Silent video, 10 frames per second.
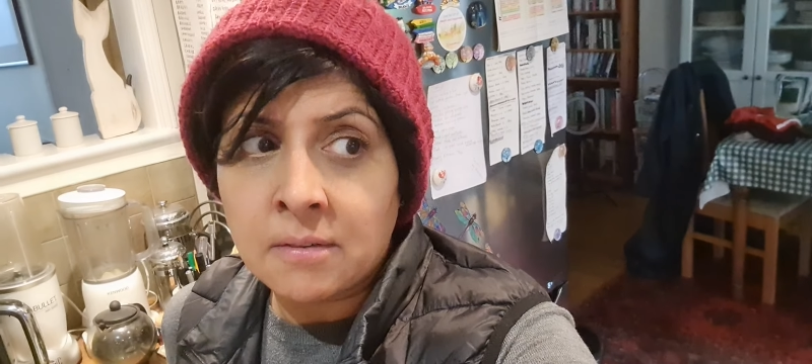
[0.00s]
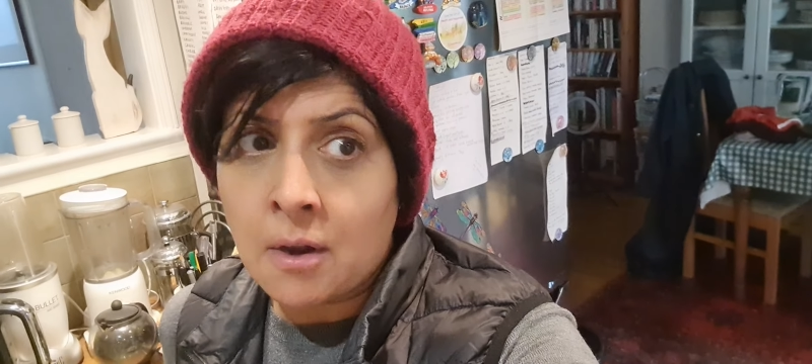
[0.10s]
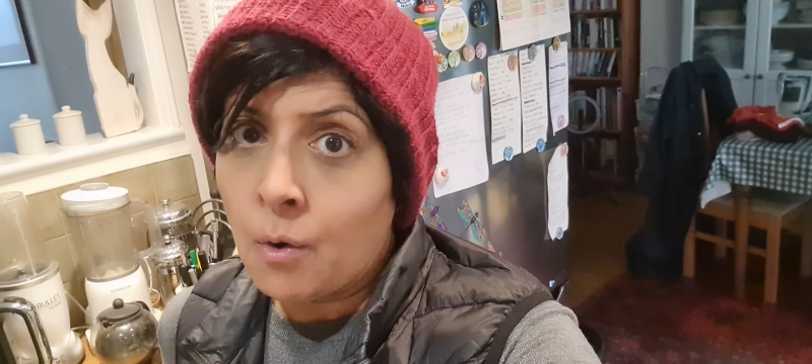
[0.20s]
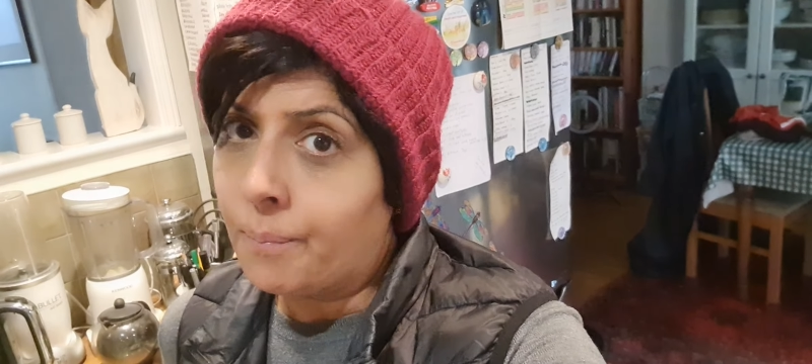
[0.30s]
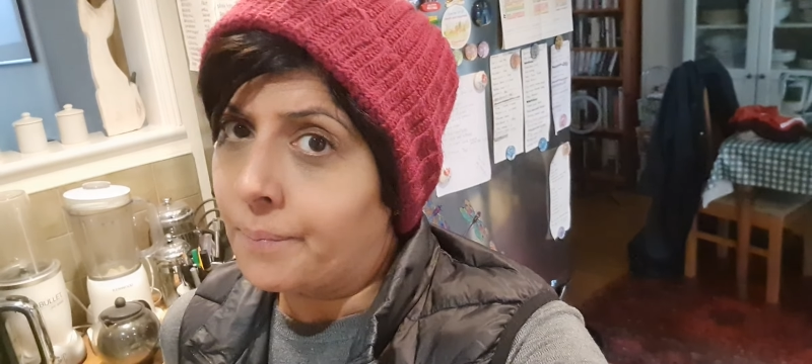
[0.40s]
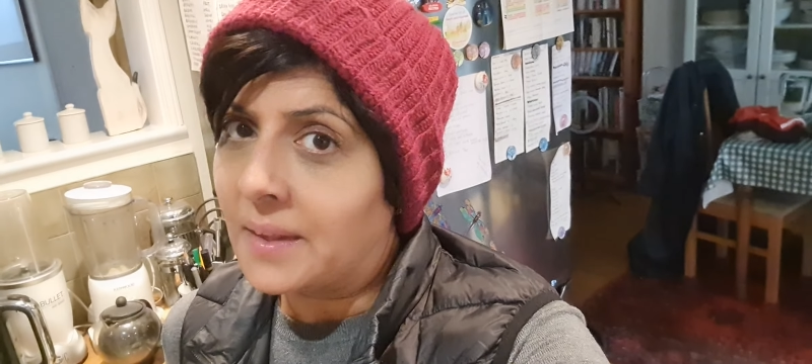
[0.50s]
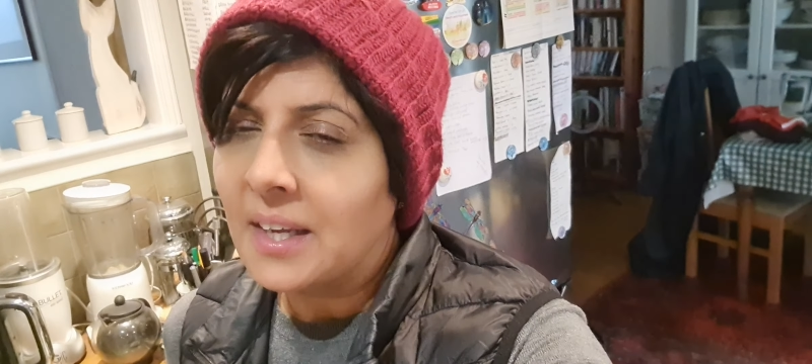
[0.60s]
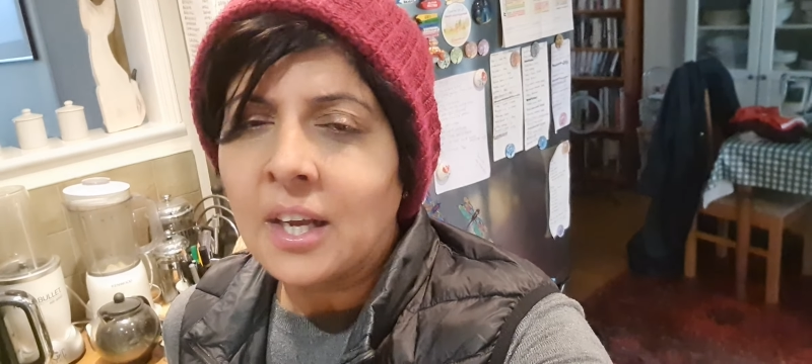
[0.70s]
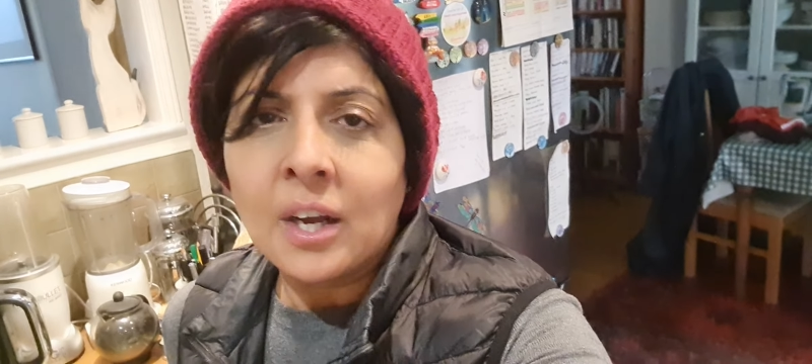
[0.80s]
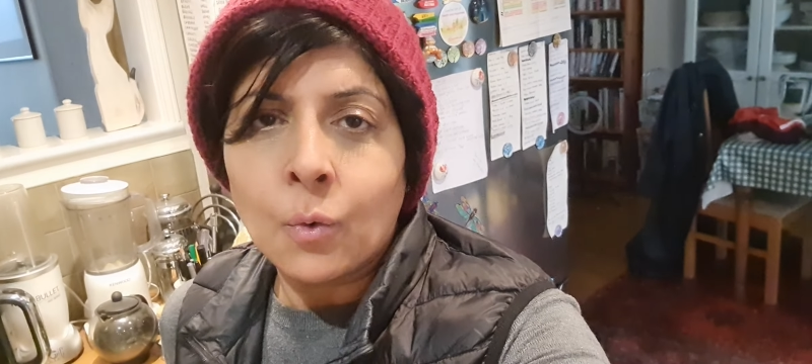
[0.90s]
Nope,
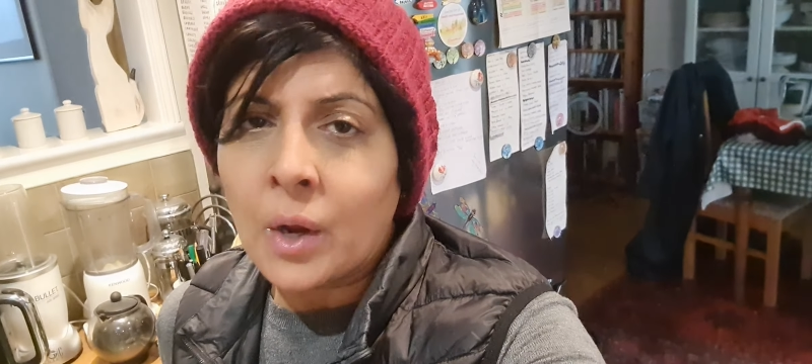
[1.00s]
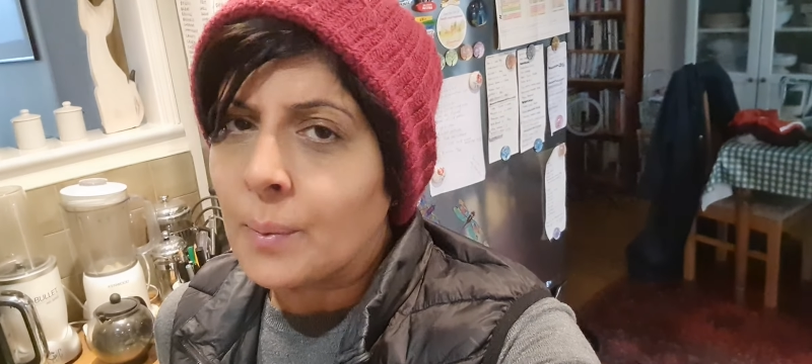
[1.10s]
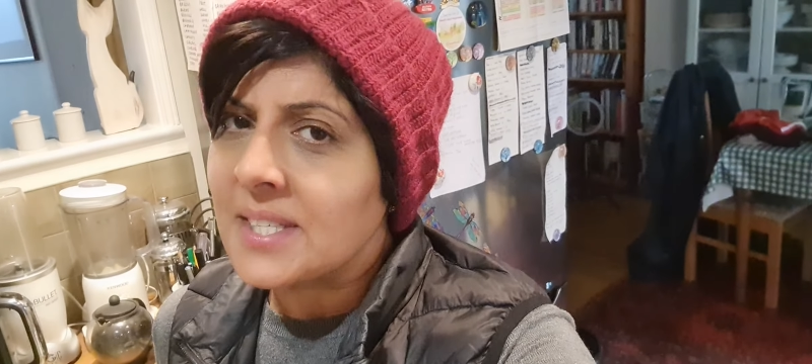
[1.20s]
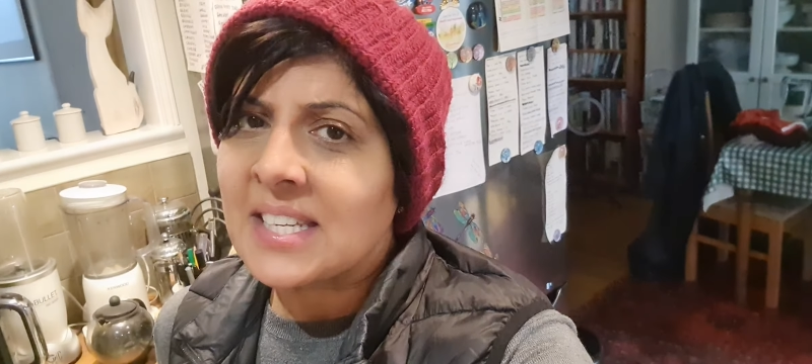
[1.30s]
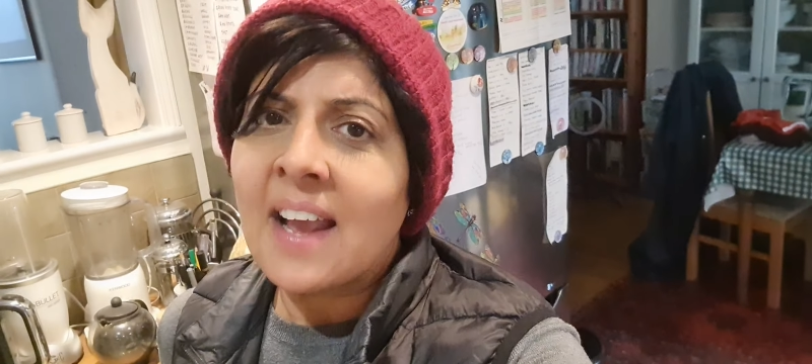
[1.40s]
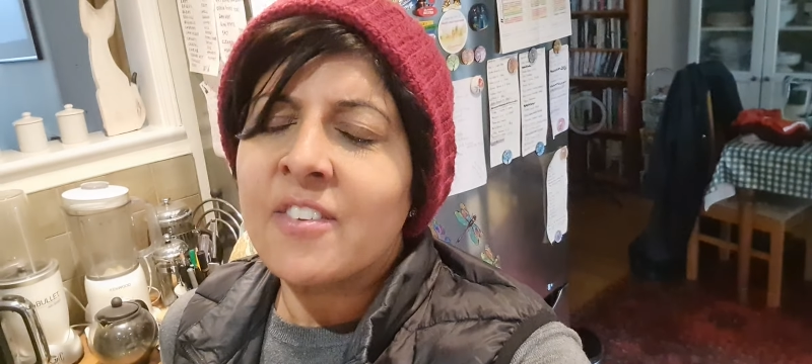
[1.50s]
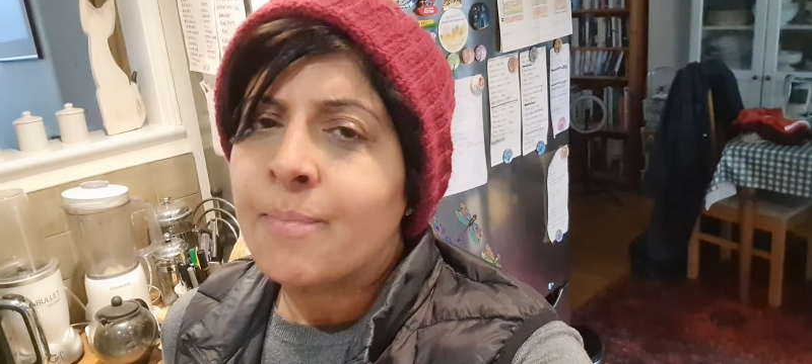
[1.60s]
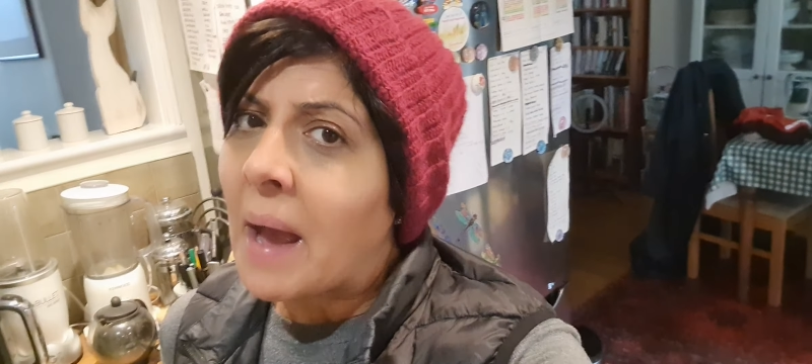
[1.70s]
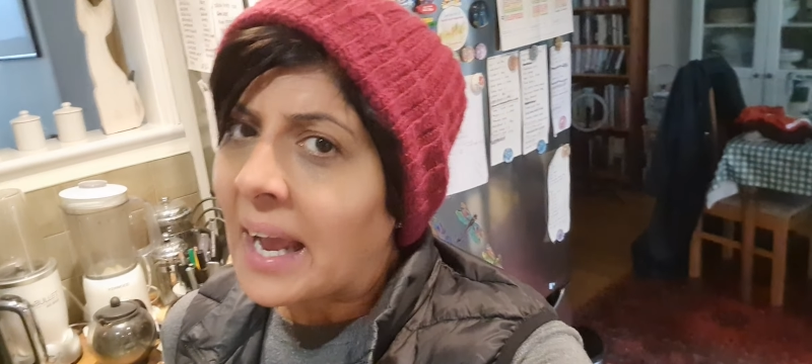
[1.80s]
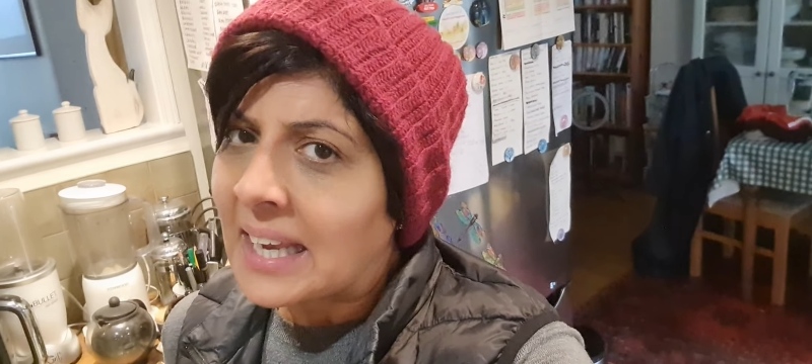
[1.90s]
we were slaves
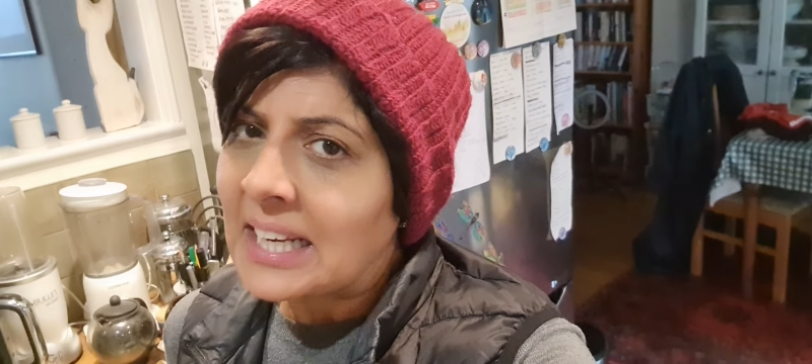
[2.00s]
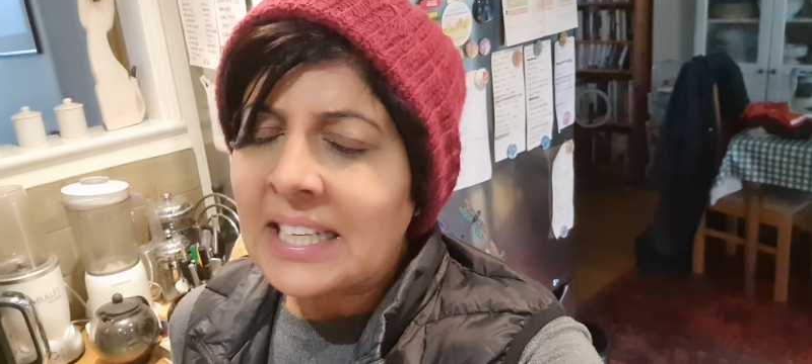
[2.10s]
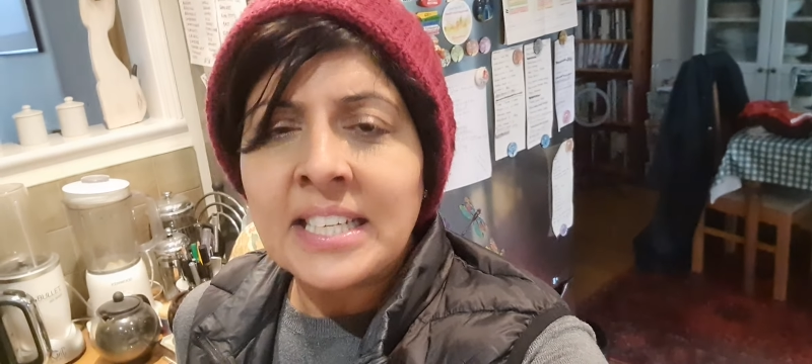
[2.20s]
back in